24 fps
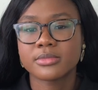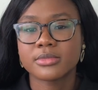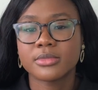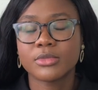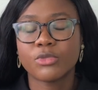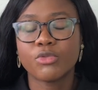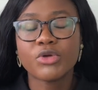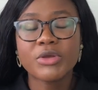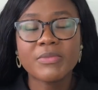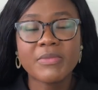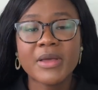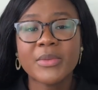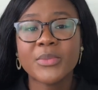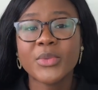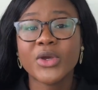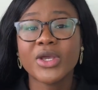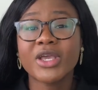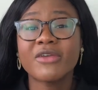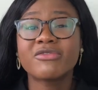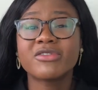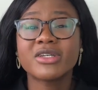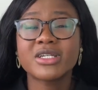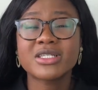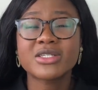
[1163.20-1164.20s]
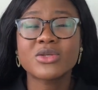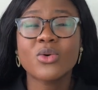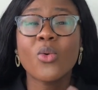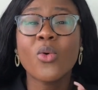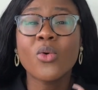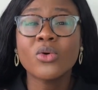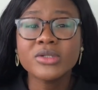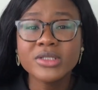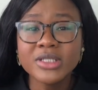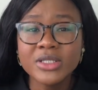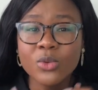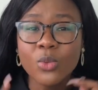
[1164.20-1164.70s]
Remember, if there's
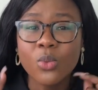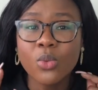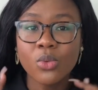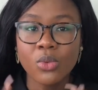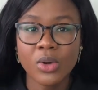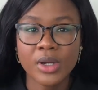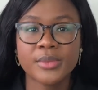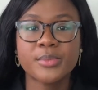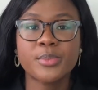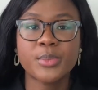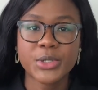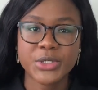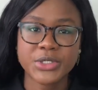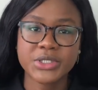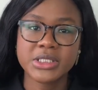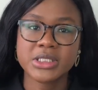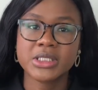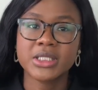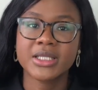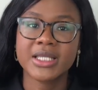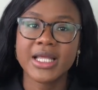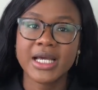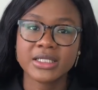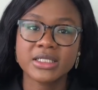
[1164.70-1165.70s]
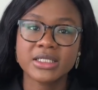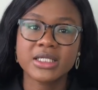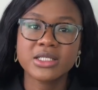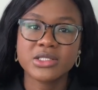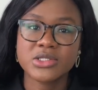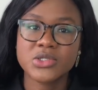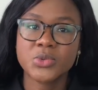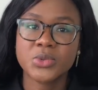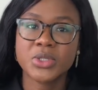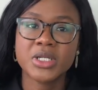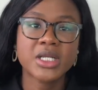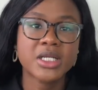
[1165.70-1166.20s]
only one person that can
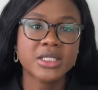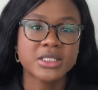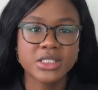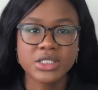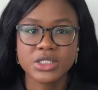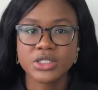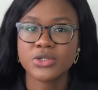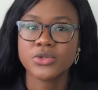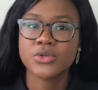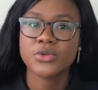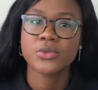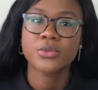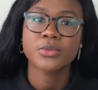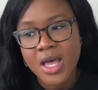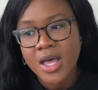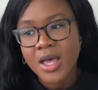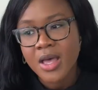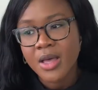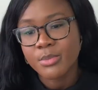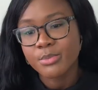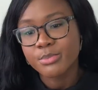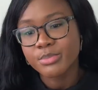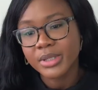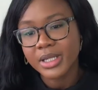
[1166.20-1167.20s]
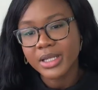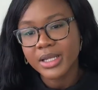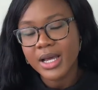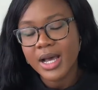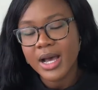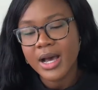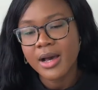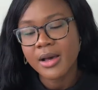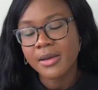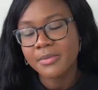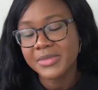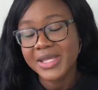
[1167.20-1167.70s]
do it, it's you. But
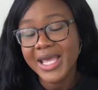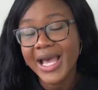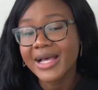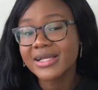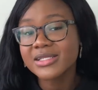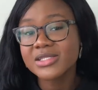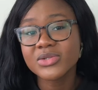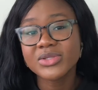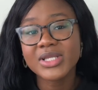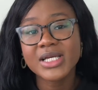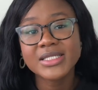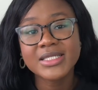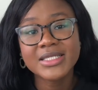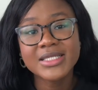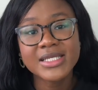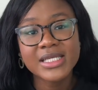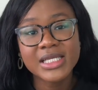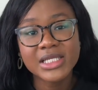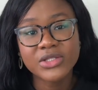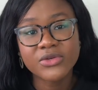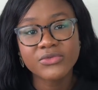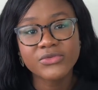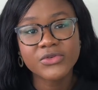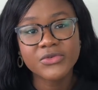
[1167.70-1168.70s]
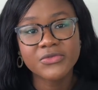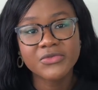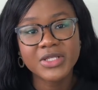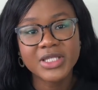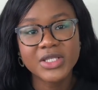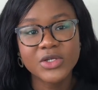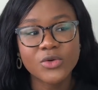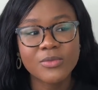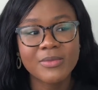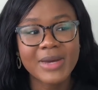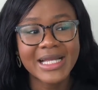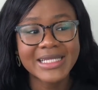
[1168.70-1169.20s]
yeah, so that's the end of the
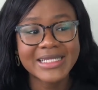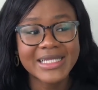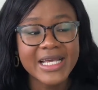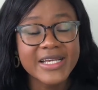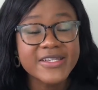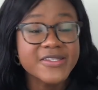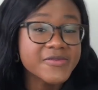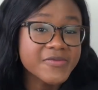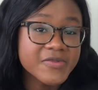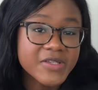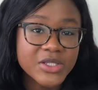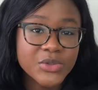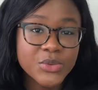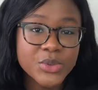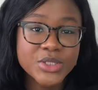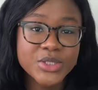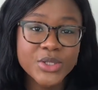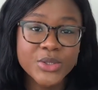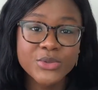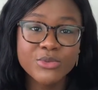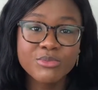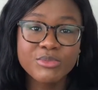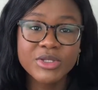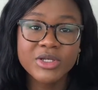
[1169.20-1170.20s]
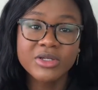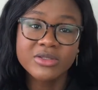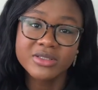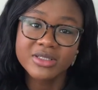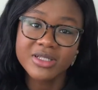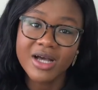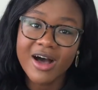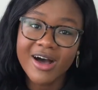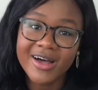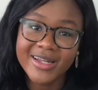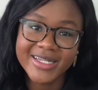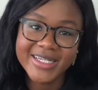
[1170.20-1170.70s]
video. My next video is gonna be on
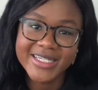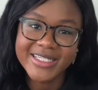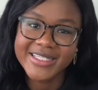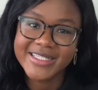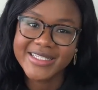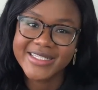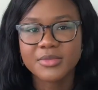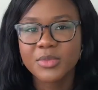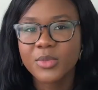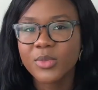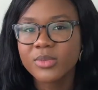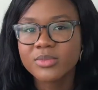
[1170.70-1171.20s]
audit.